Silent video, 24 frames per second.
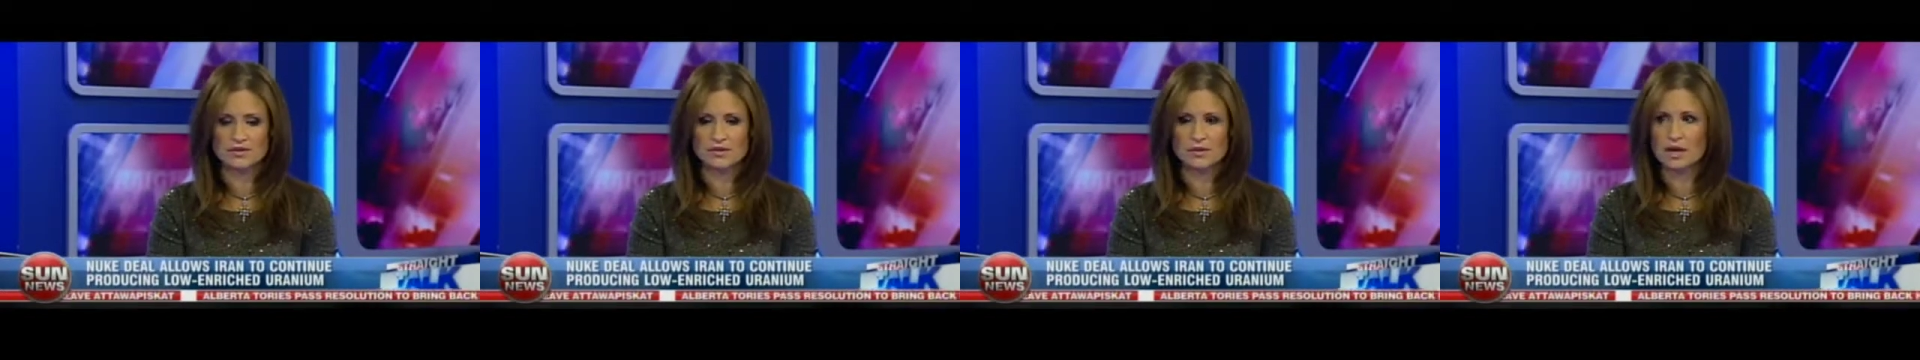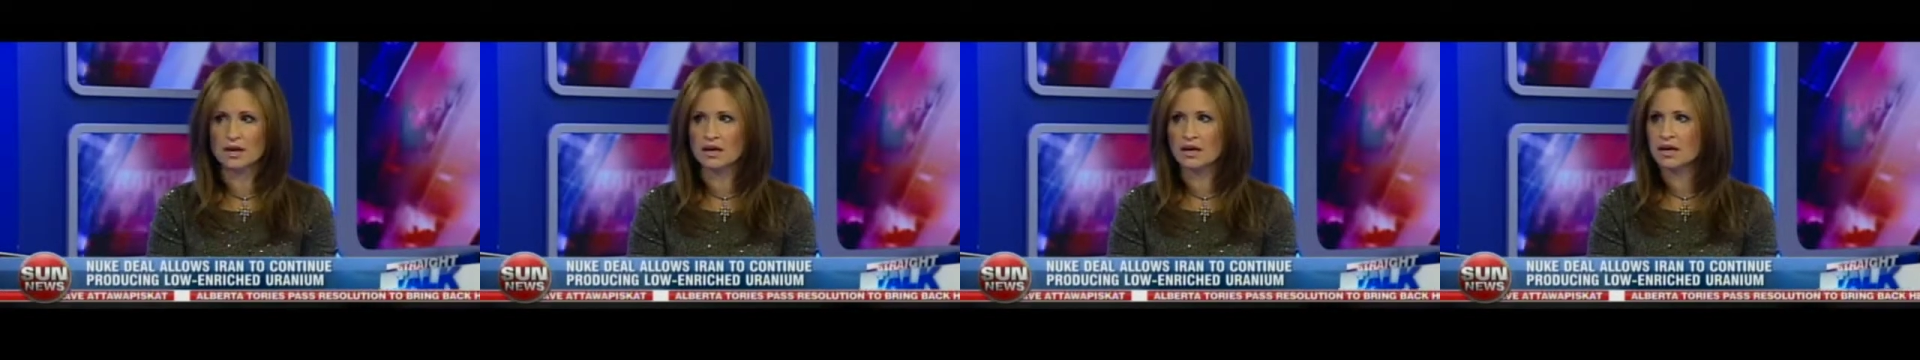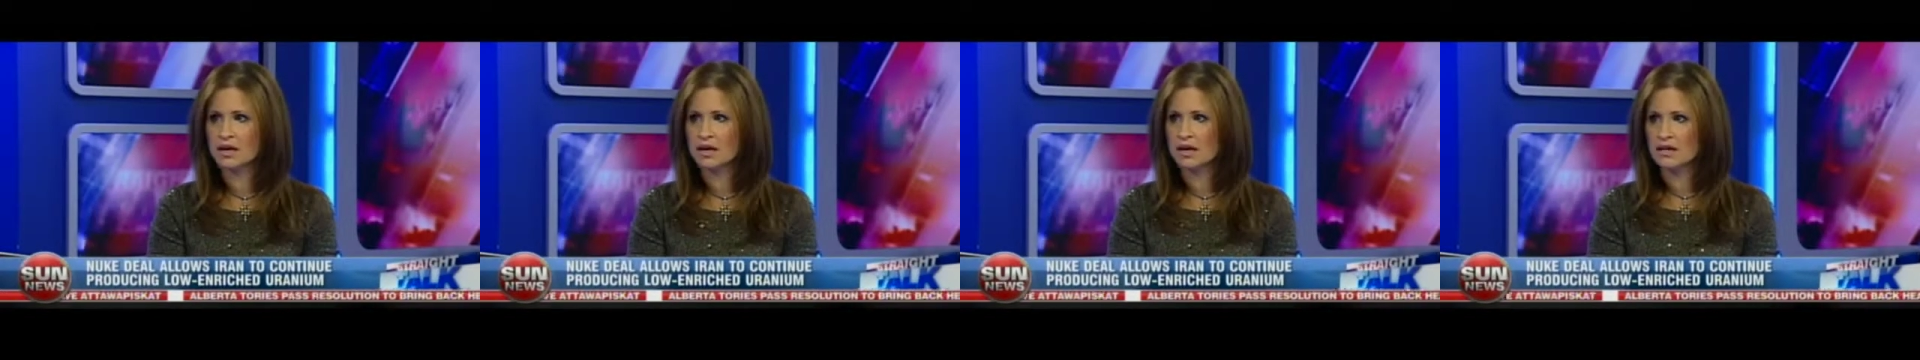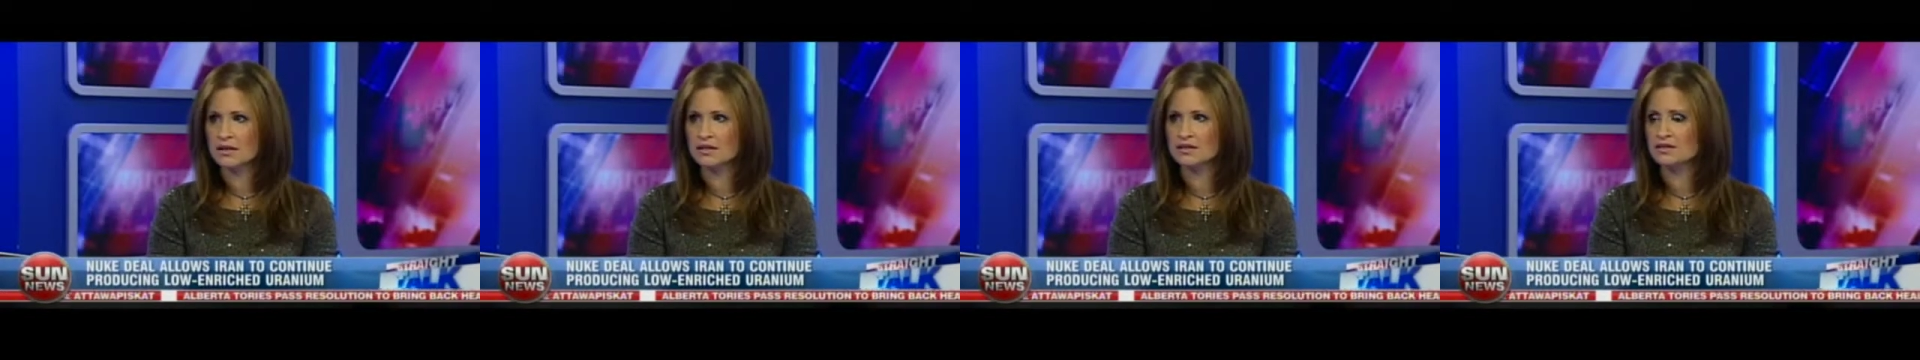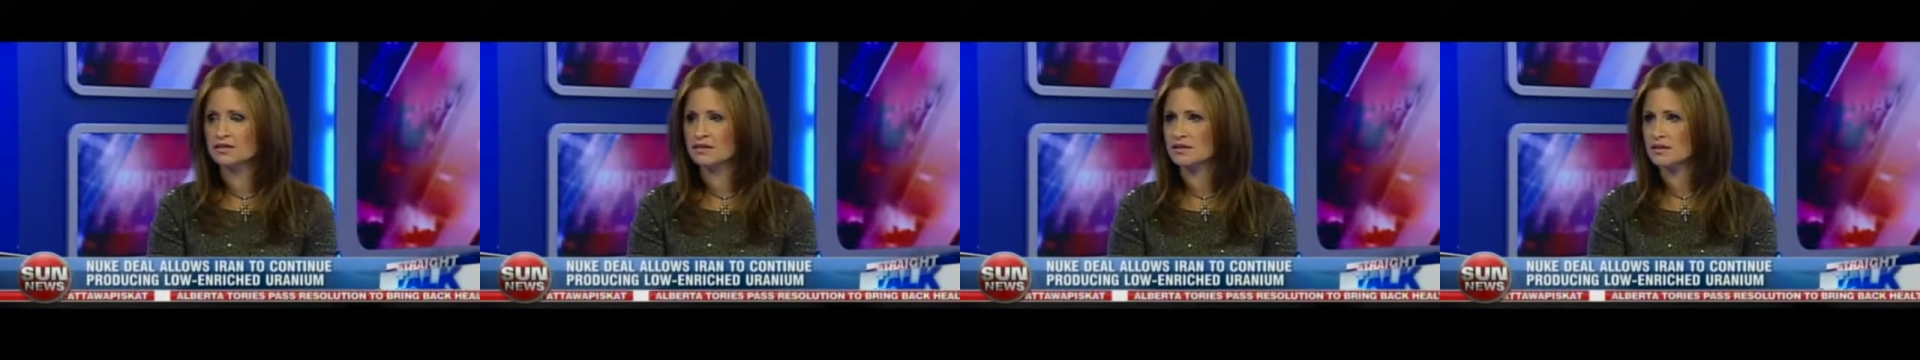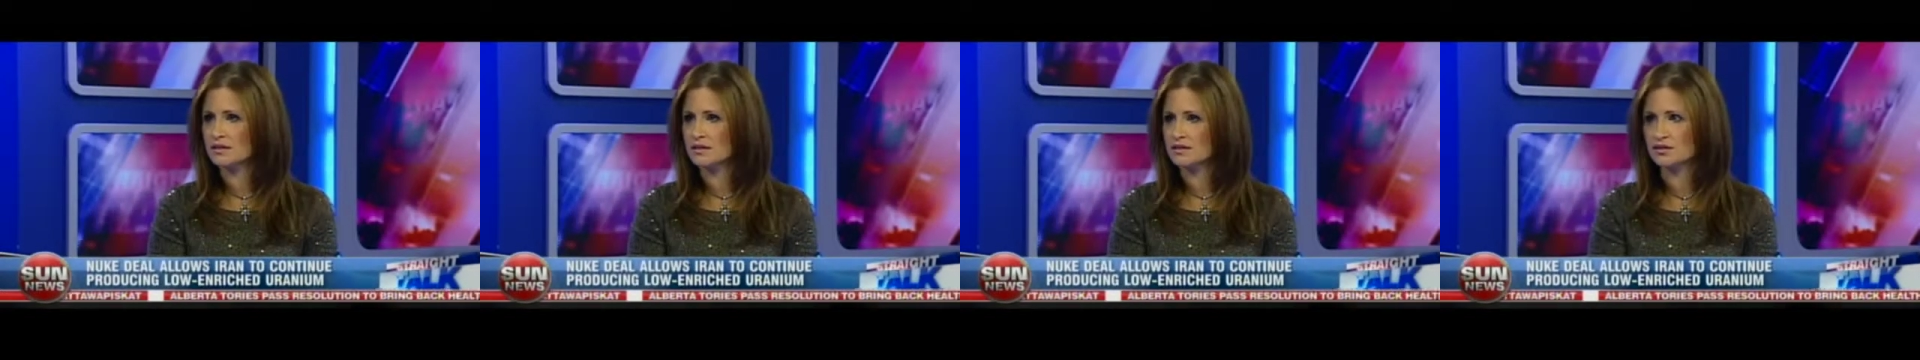saying this
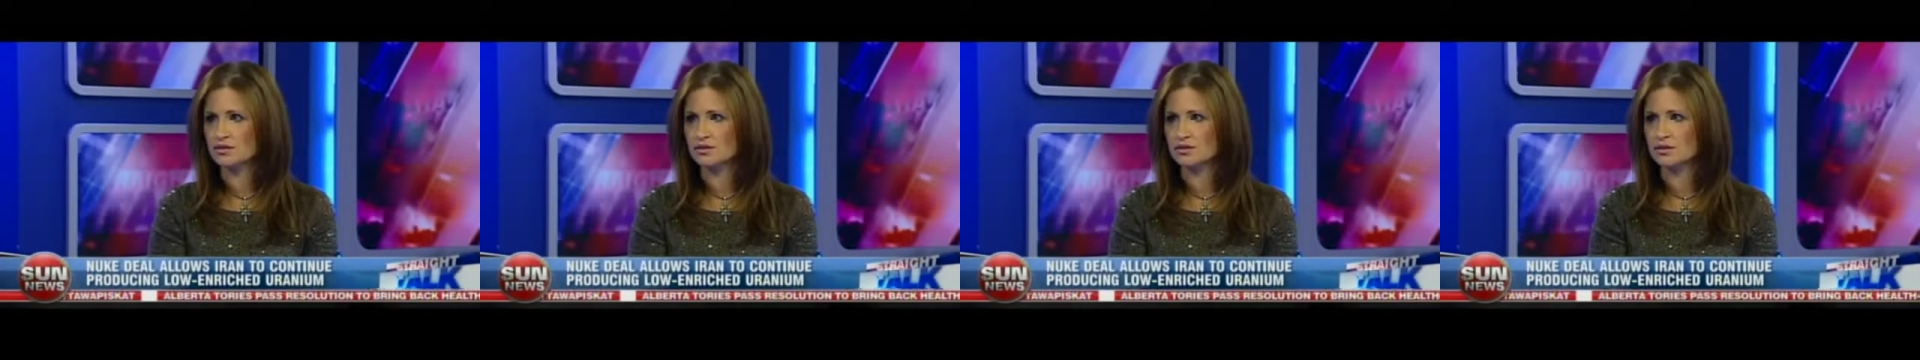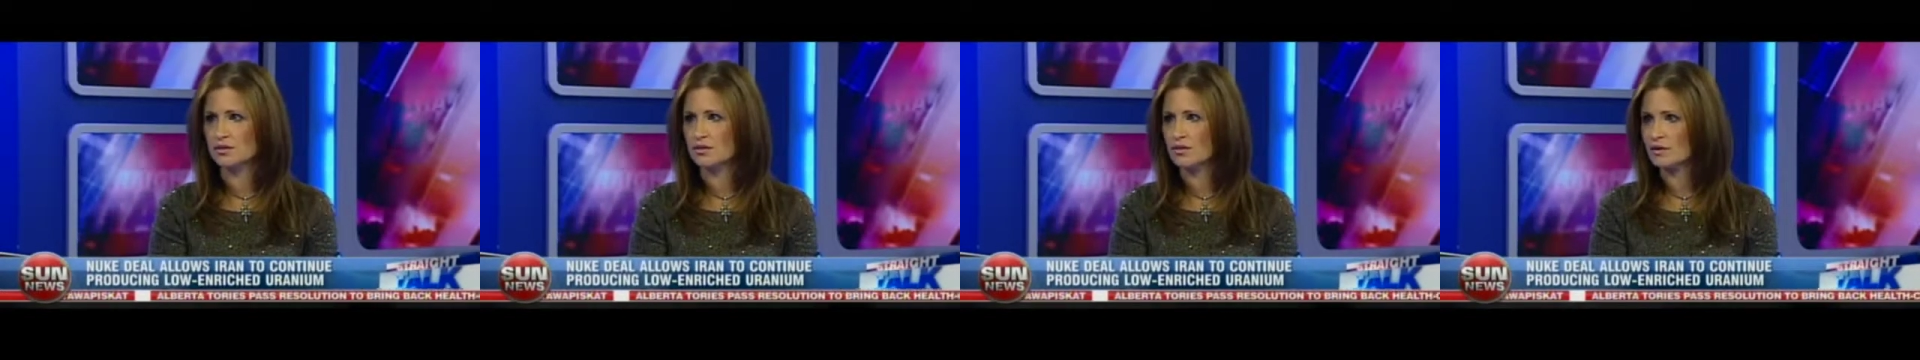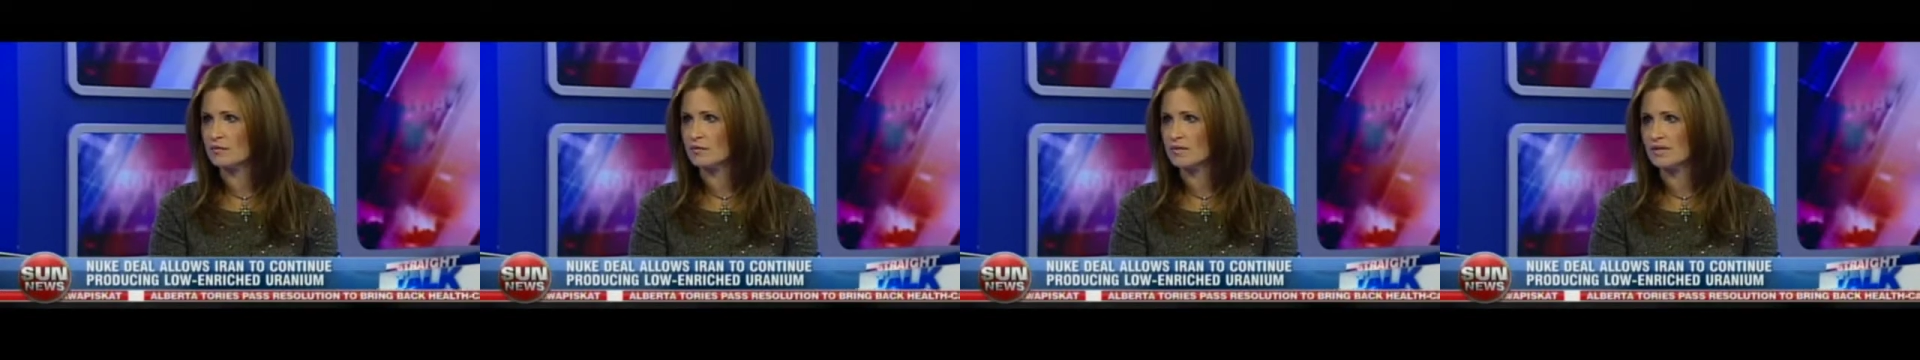is an historic